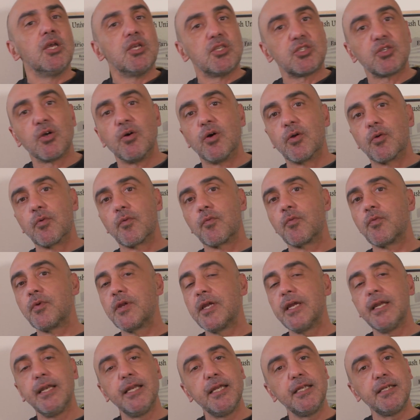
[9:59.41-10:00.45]
So it
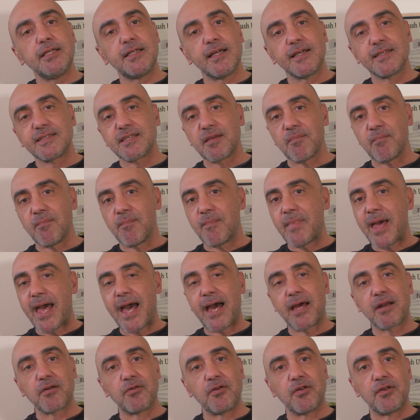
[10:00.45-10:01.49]
really doesn't
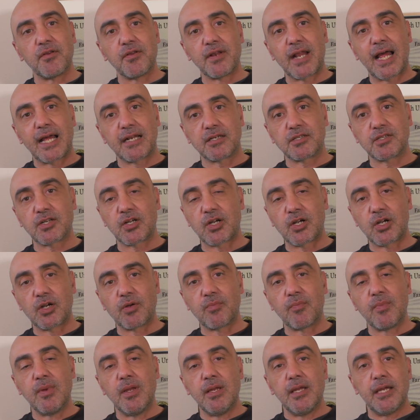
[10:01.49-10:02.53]
matter in that
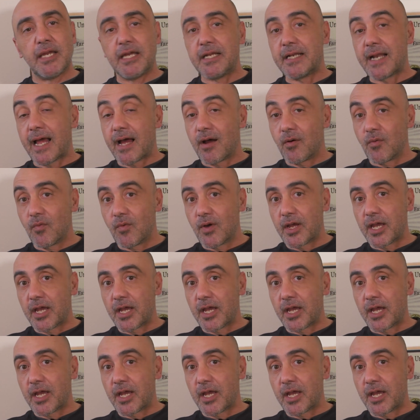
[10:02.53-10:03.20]
term, in that